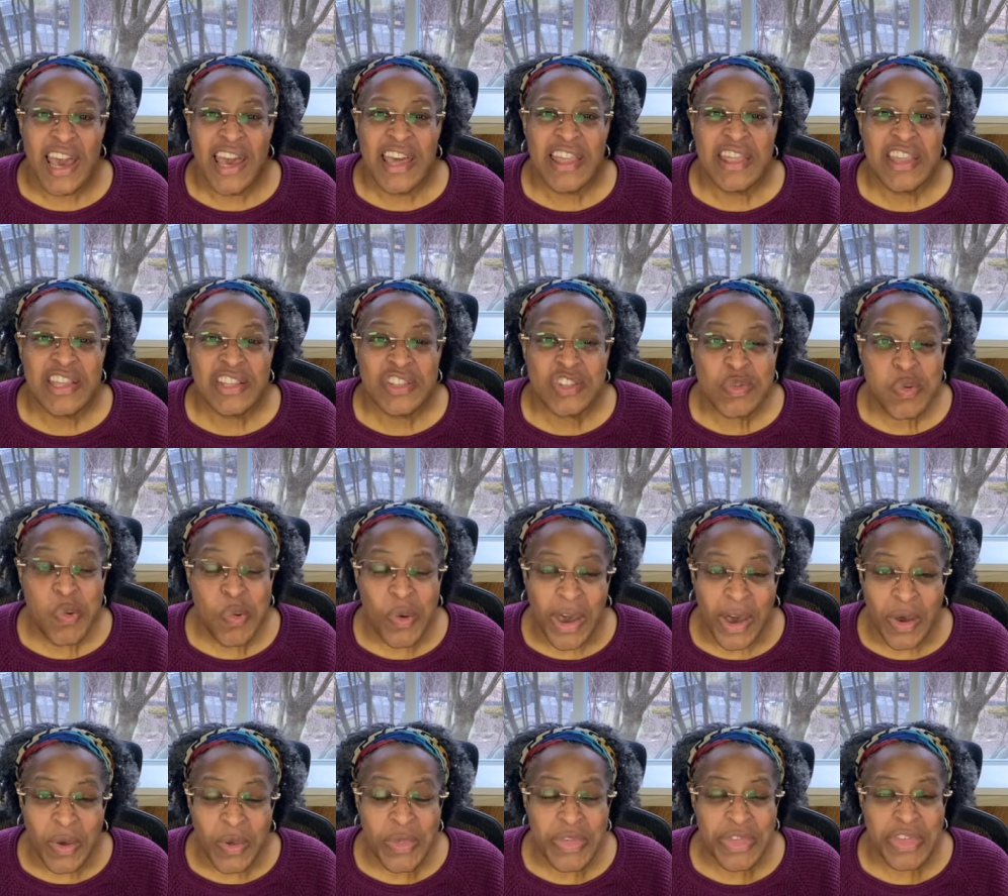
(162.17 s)
the
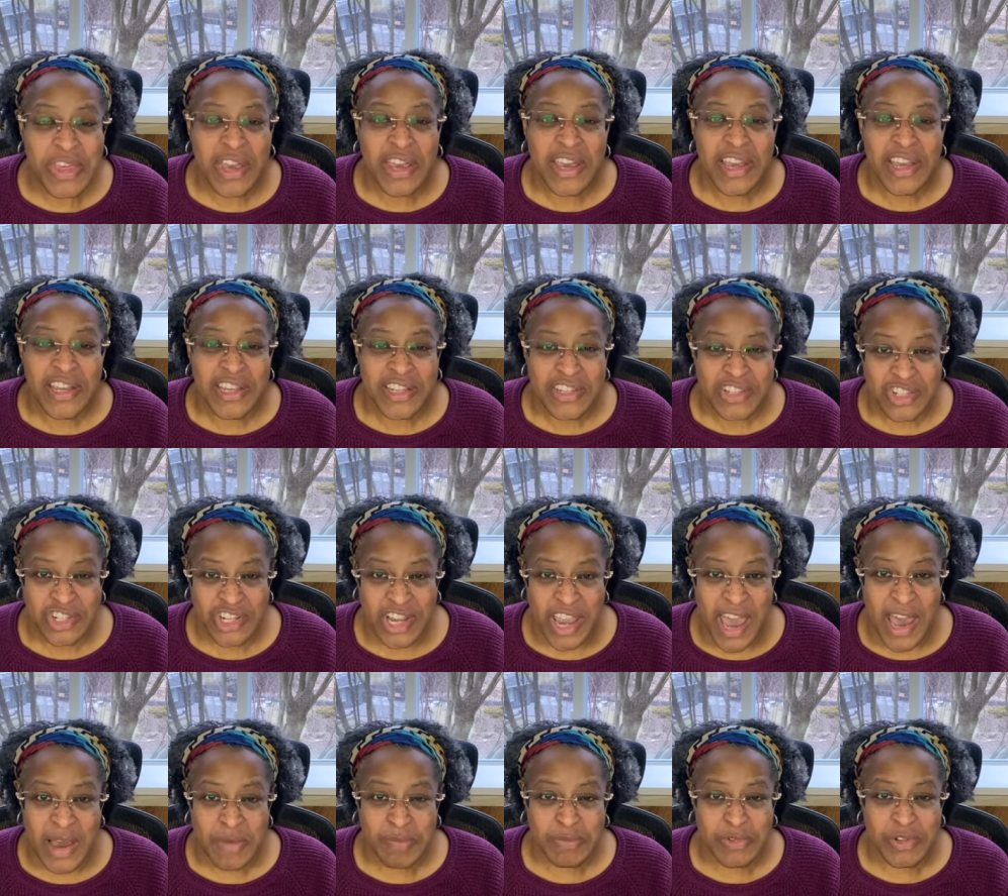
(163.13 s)
12th
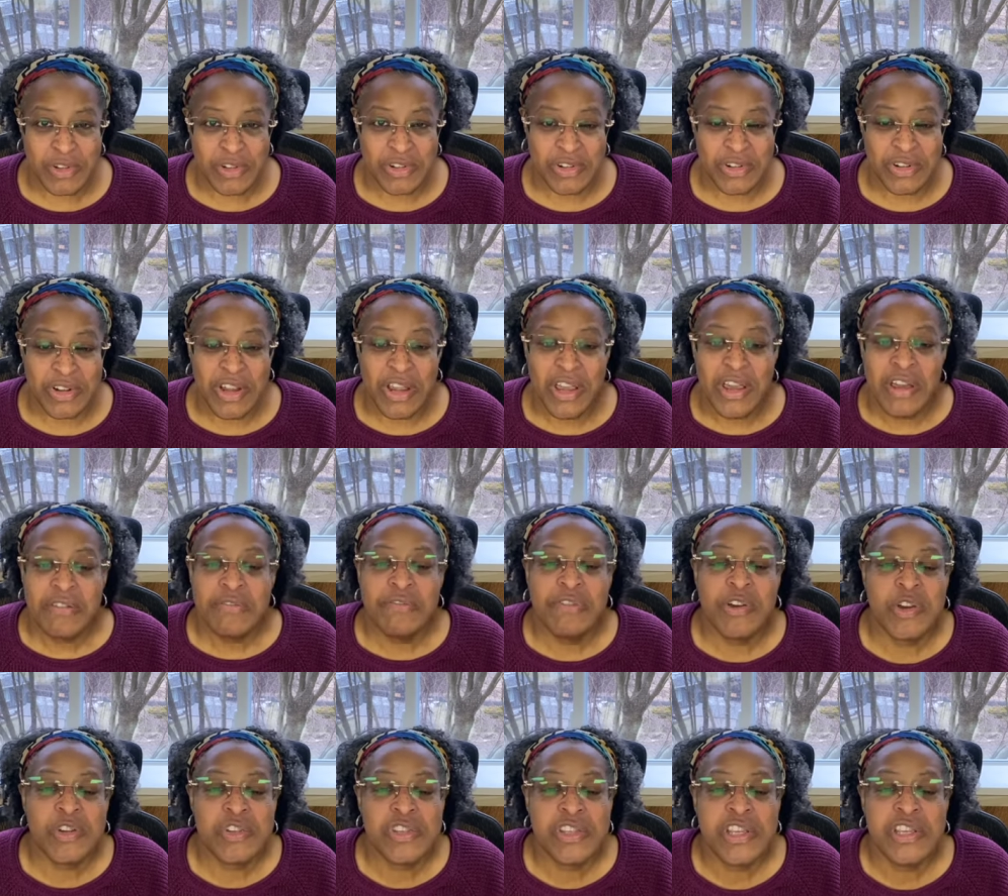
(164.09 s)
chapter,
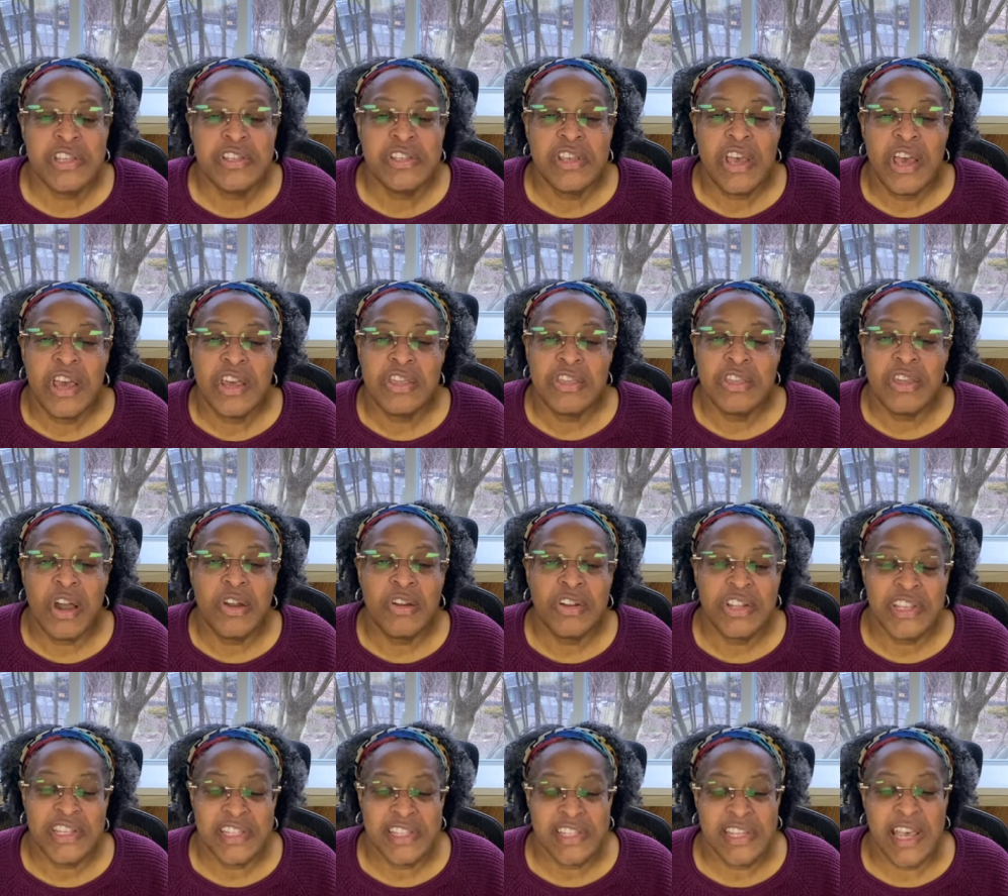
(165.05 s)
verses
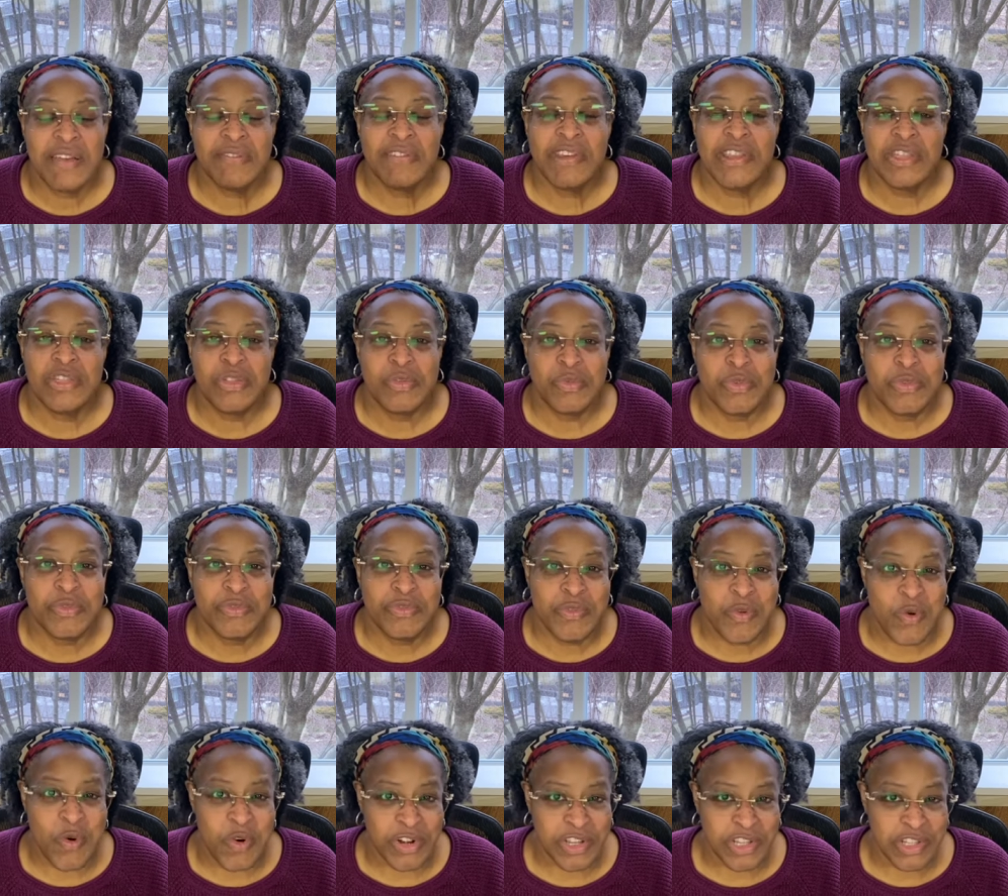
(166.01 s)
37 through
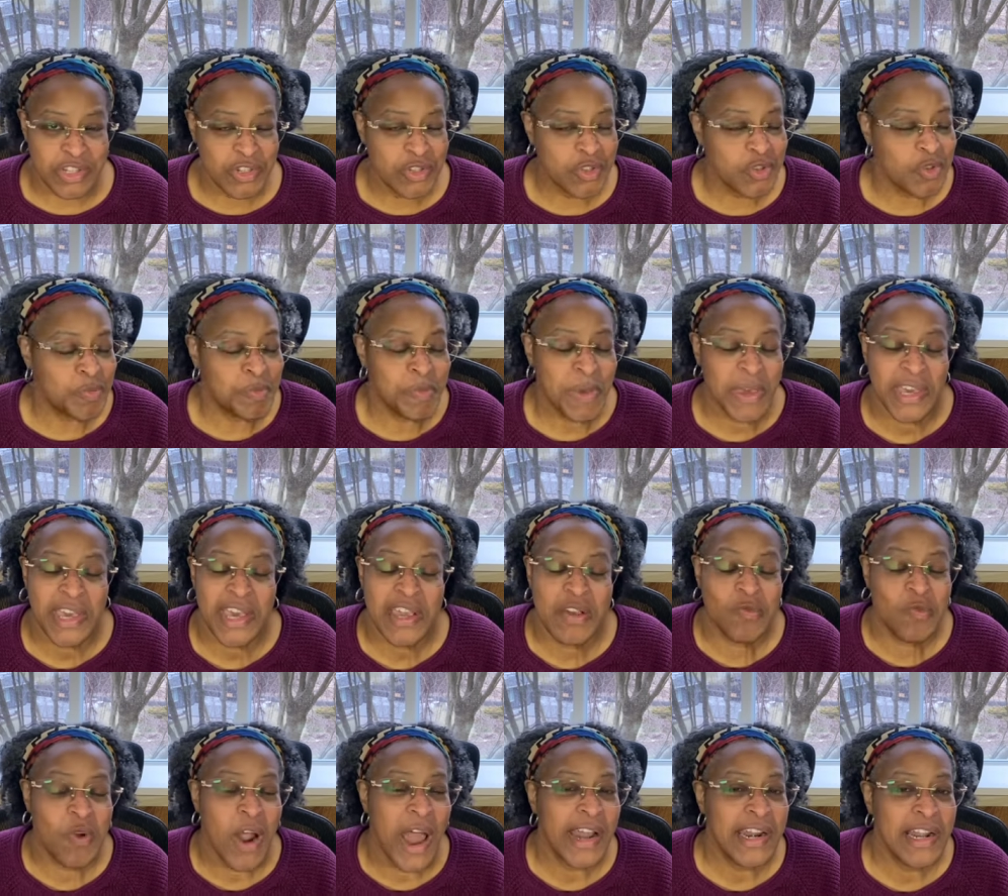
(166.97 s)
42,
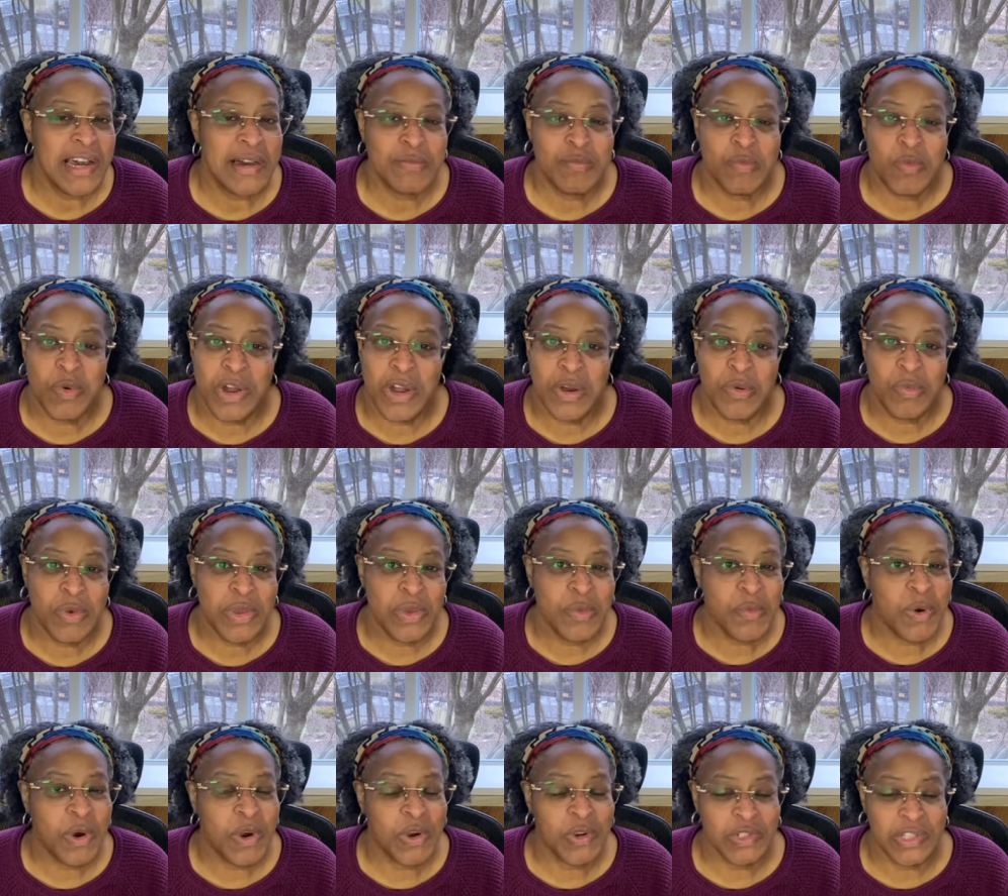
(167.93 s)
picking right up where we
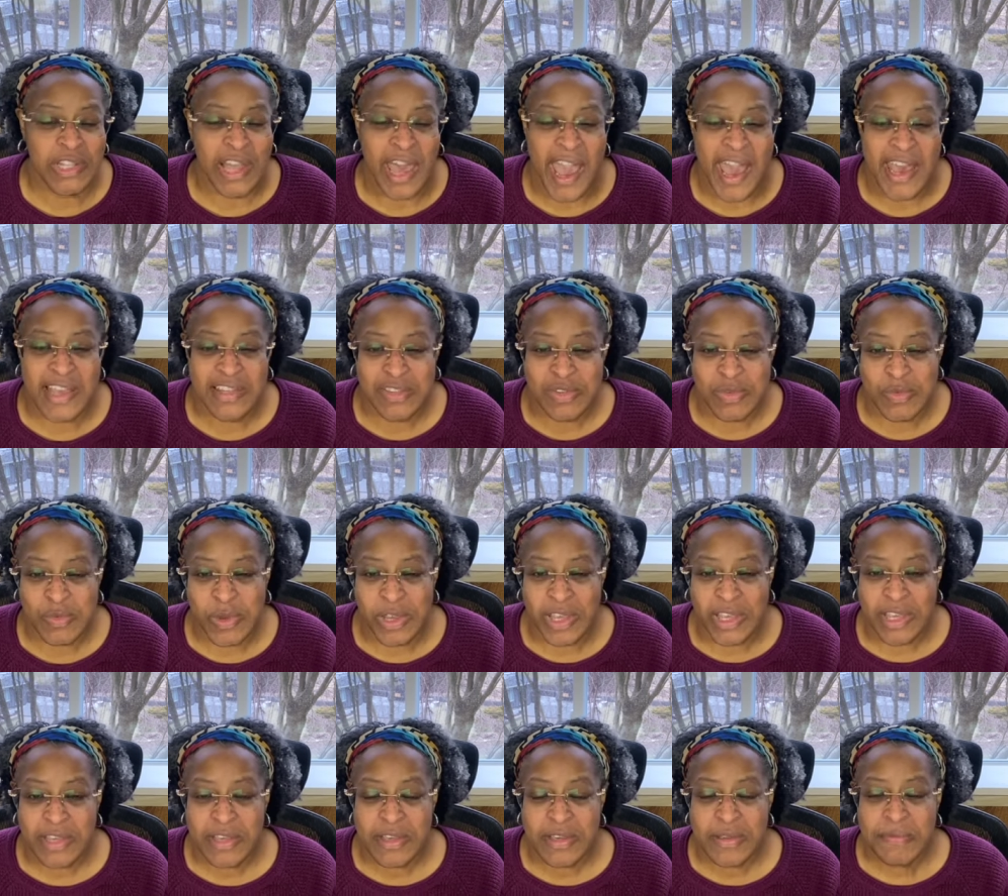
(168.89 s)
were last
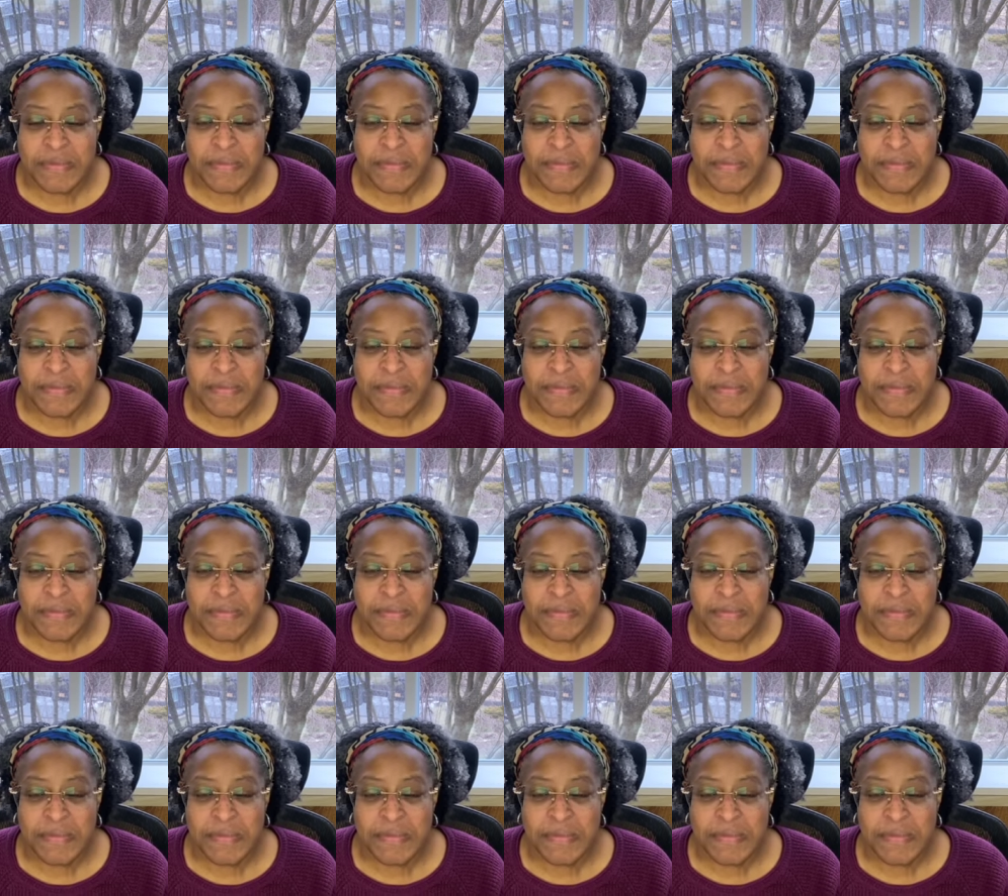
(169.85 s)
week.